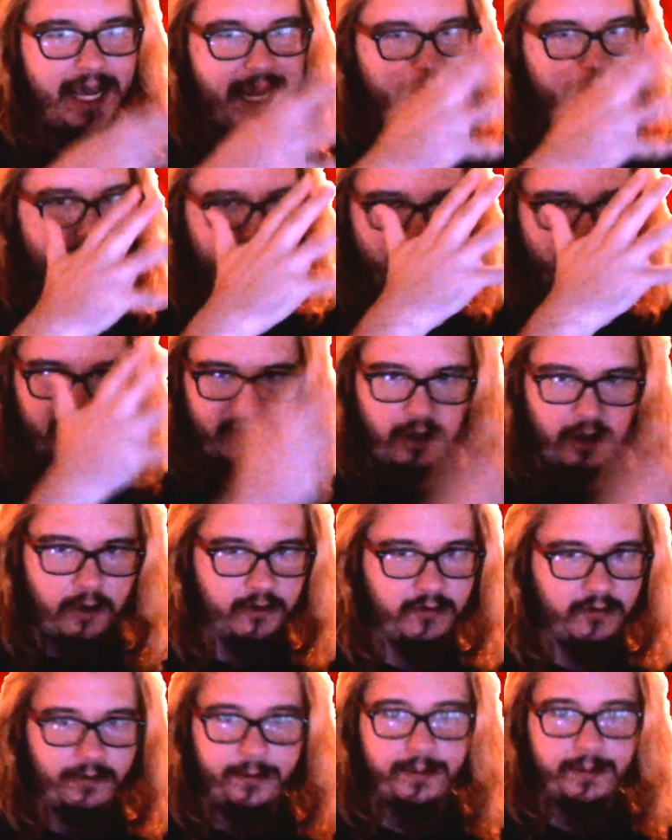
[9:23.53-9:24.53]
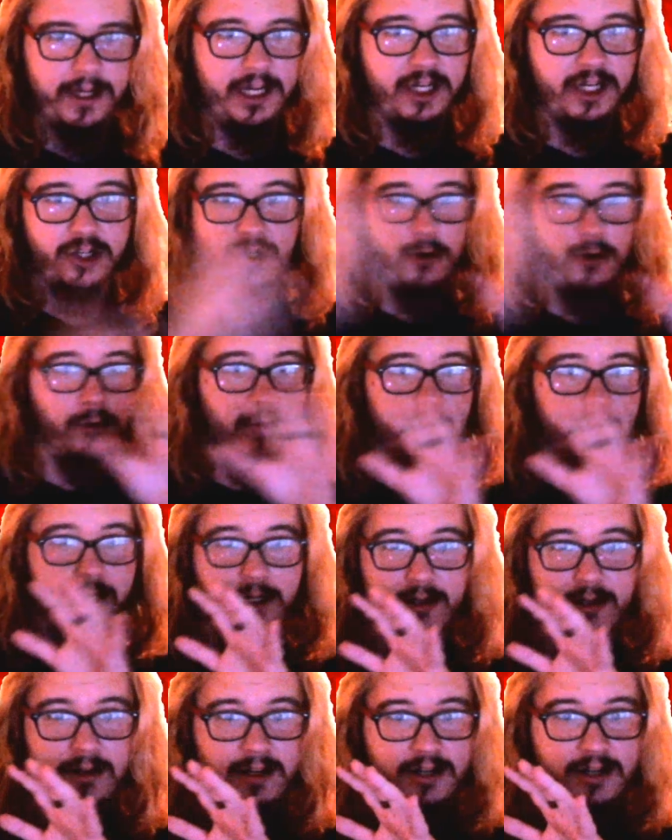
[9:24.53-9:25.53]
it just goes from the
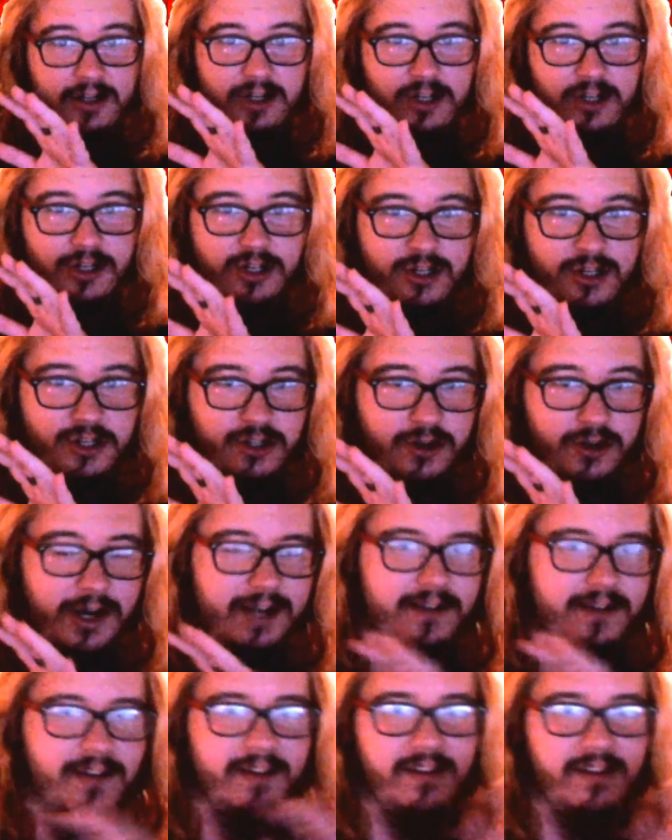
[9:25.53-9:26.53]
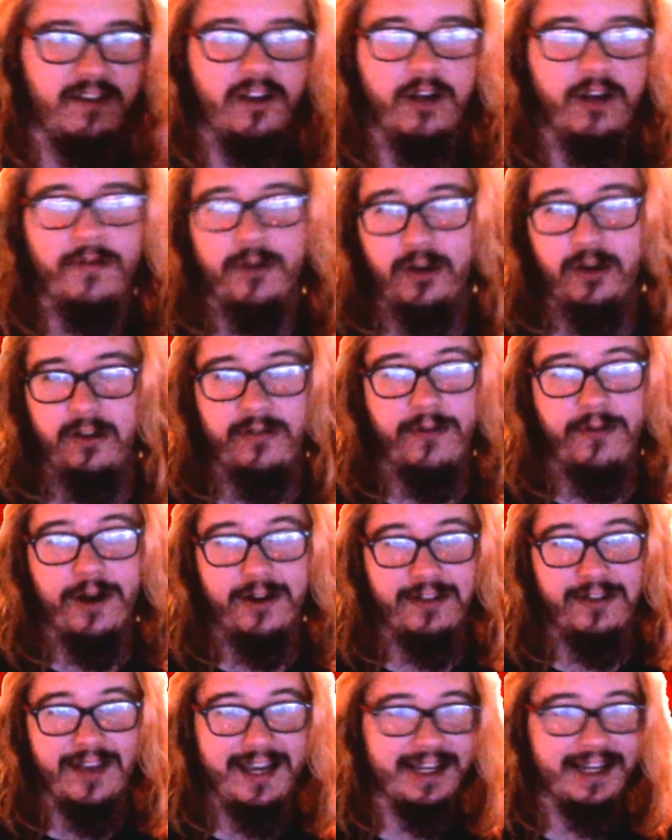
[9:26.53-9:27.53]
controller straight to the server, as far
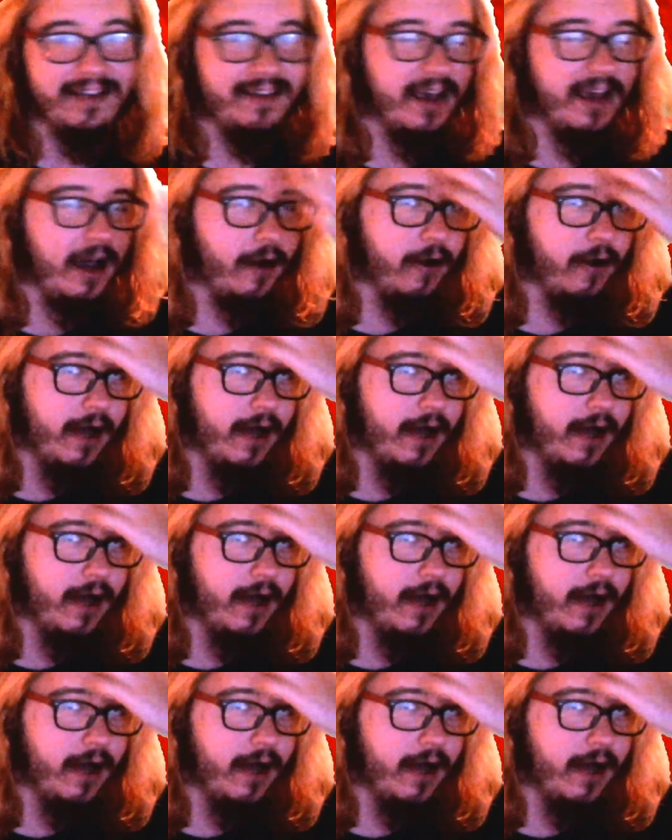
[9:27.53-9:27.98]
as I can tell.